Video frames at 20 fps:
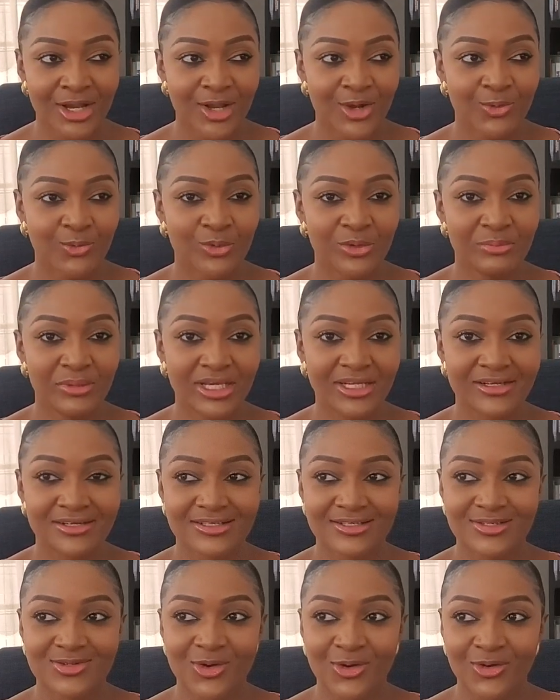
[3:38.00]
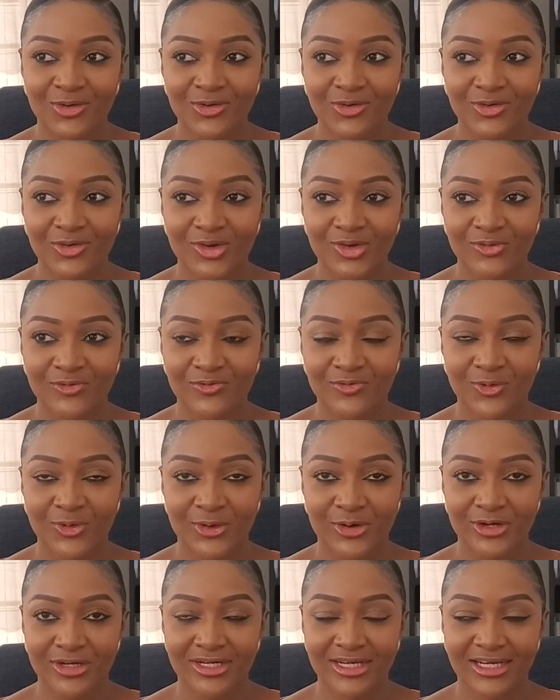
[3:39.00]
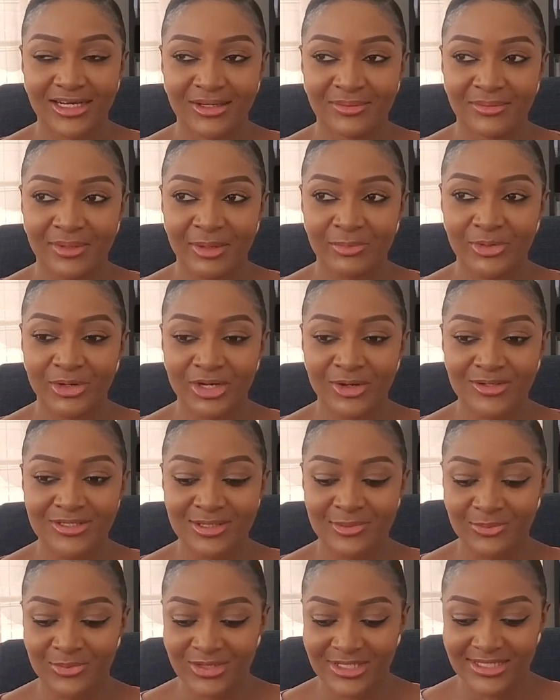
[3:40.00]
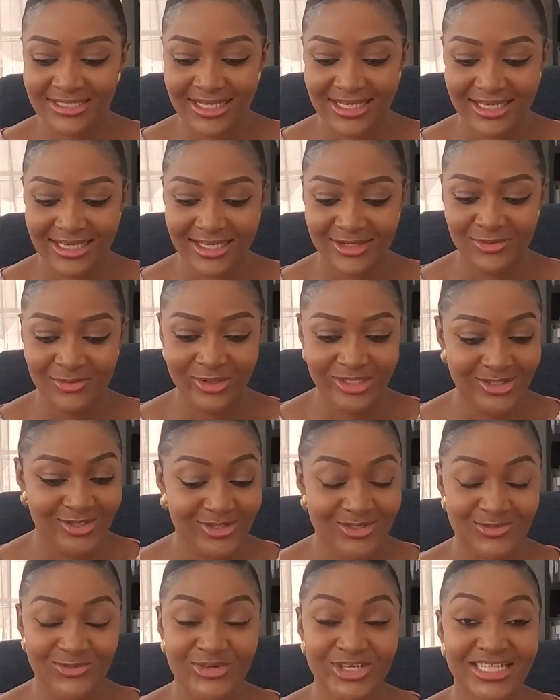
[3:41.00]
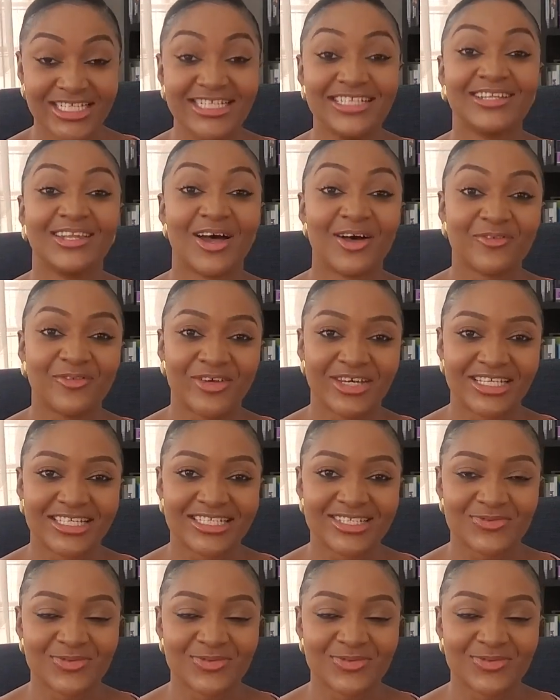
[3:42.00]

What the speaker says: we made a song for Ebri Girls and Prisek, and we used to really love it.